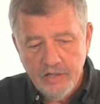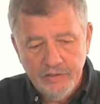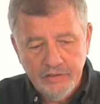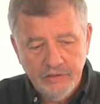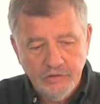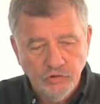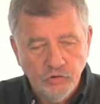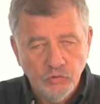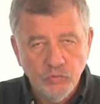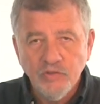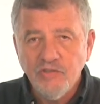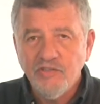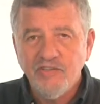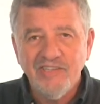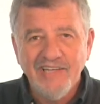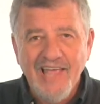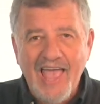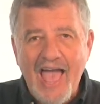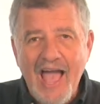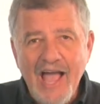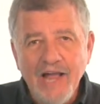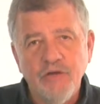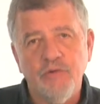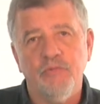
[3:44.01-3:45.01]
intrinsic
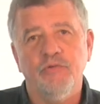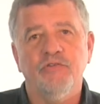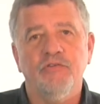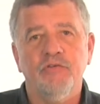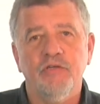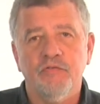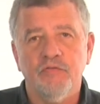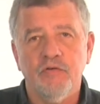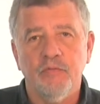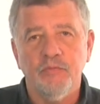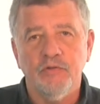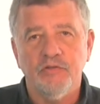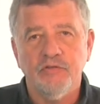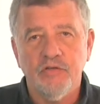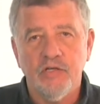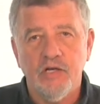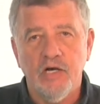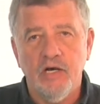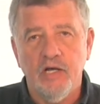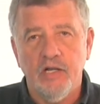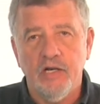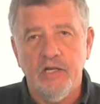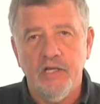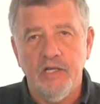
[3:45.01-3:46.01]
accuracy from this
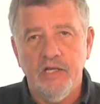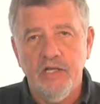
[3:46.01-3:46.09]
gun.